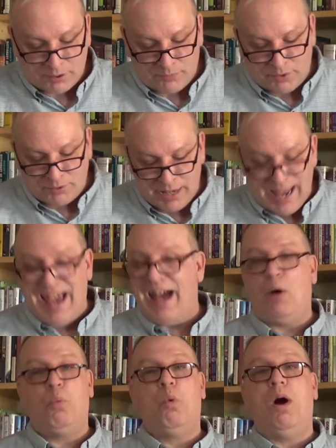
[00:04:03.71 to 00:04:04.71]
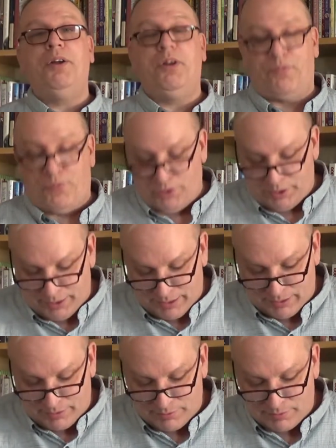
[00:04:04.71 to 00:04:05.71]
of us how wonderful it
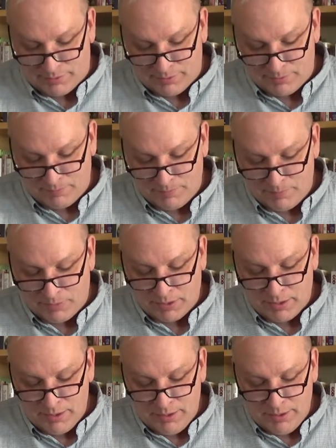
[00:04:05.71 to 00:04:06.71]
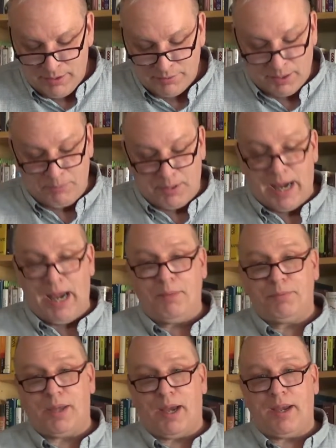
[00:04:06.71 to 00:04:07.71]
is.
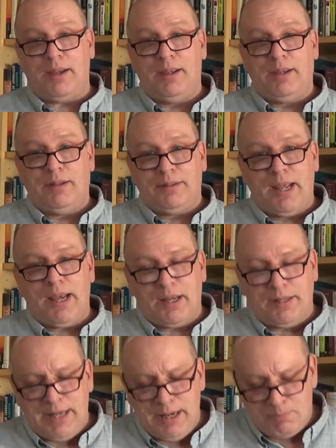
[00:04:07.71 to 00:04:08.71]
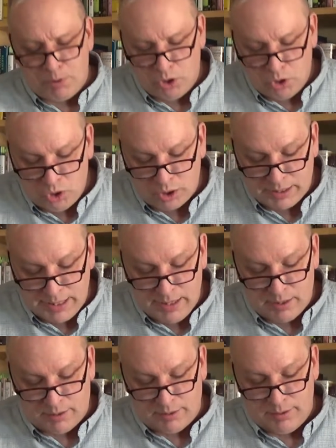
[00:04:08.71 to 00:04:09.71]
Sometimes I take a deeper look
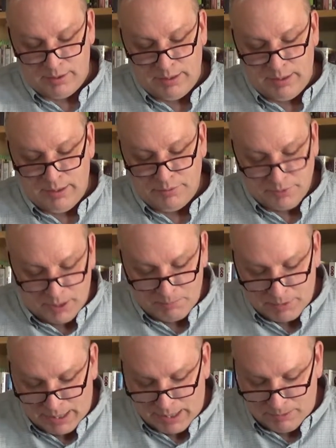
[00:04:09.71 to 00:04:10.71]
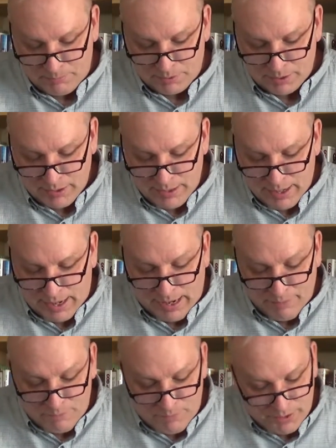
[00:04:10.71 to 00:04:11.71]
in. Sometimes
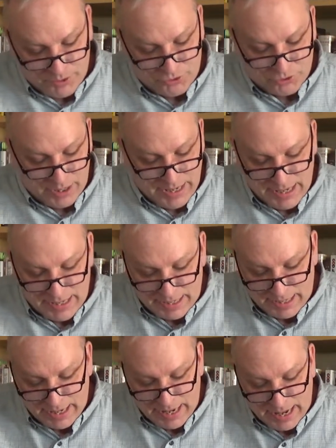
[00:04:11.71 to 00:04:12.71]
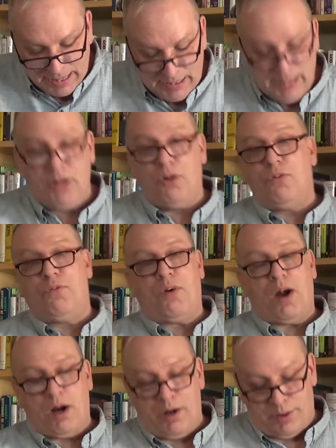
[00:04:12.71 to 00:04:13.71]
I venture in a little
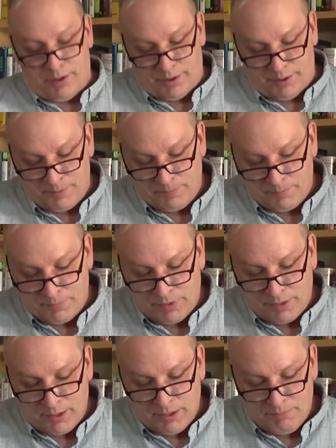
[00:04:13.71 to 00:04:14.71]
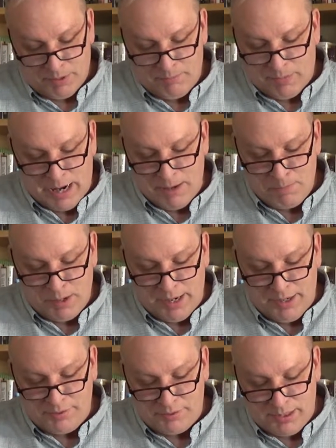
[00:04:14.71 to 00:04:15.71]
farther, but my
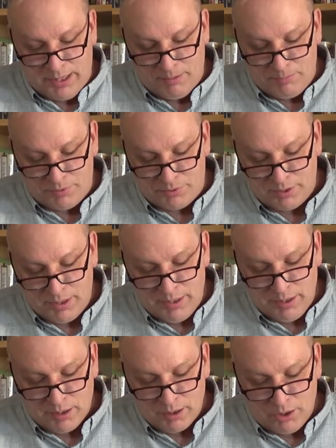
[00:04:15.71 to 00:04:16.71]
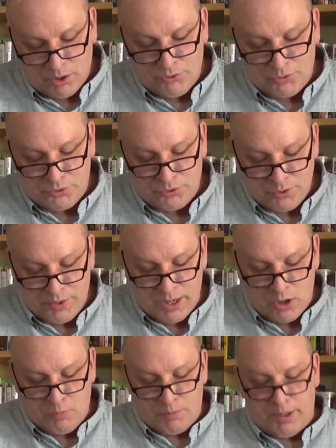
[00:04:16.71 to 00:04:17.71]
place seems closer to
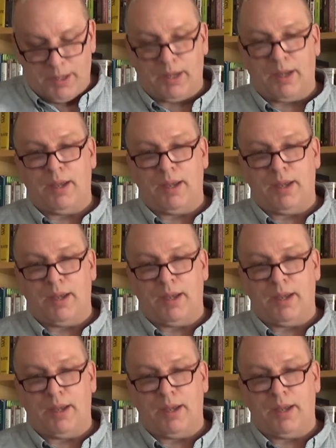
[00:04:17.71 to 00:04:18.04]
the opening,